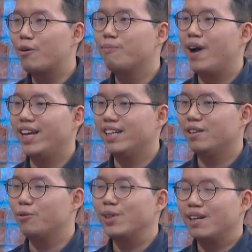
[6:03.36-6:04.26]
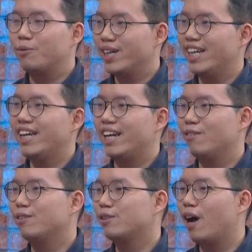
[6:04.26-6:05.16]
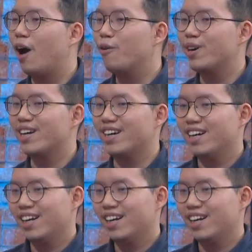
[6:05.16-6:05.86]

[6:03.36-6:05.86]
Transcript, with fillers: mind working and also our